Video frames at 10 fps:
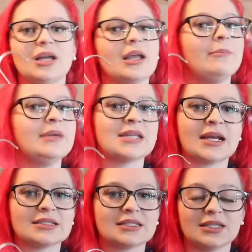like a mid
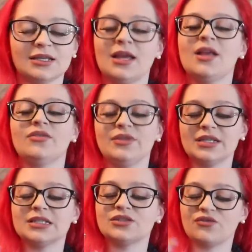maxi.
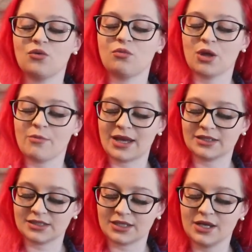This is full blown
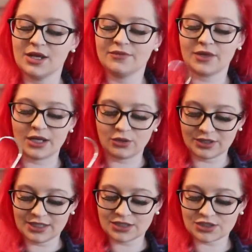maxi. I got
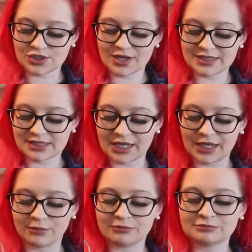it in a size
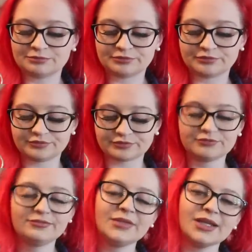ten,
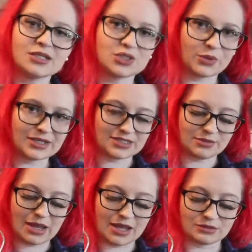twenty
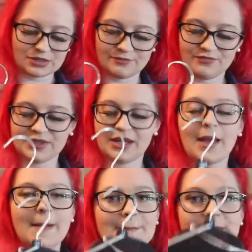pound,
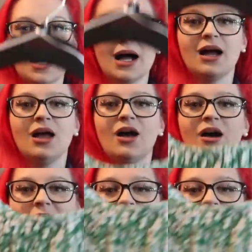but I